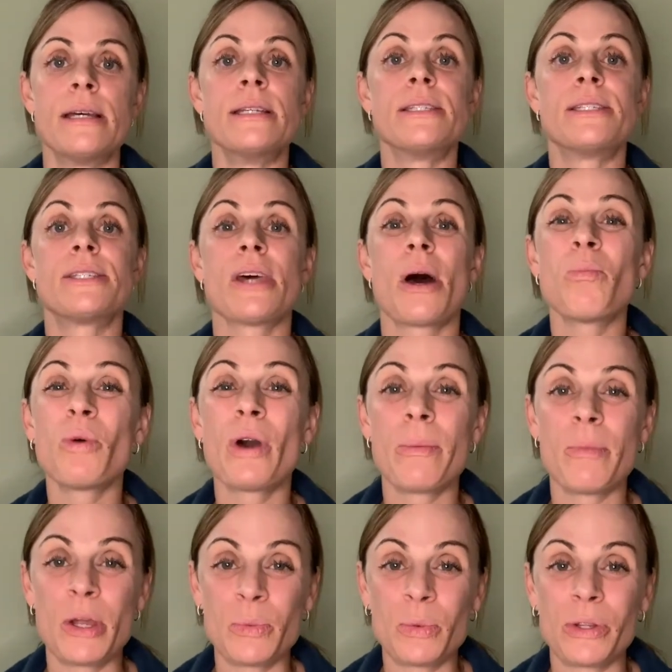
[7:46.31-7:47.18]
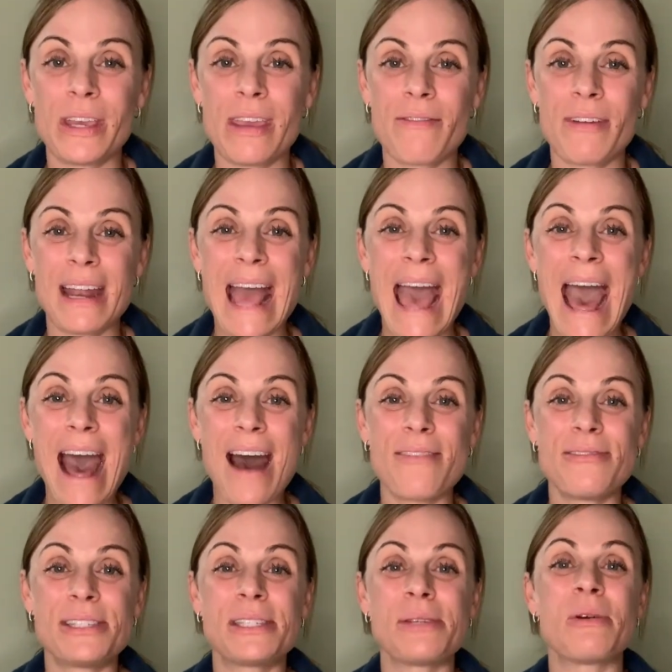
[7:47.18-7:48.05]
Some women will even
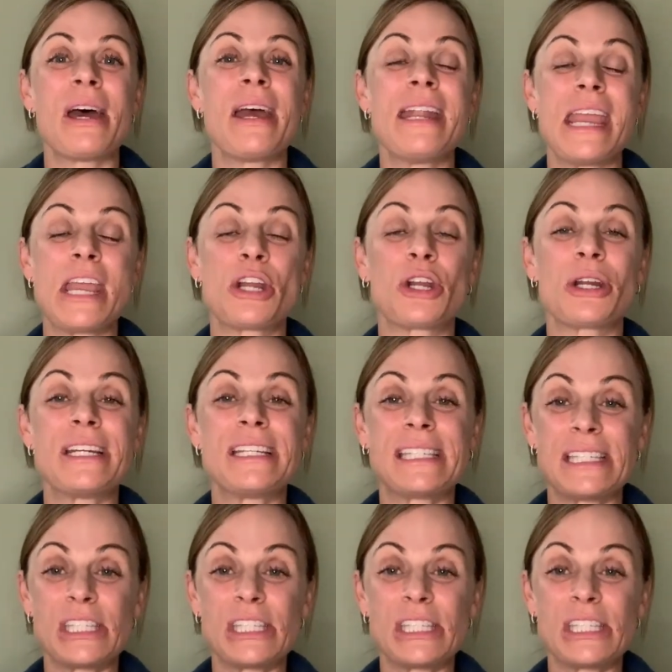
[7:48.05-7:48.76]
have an increase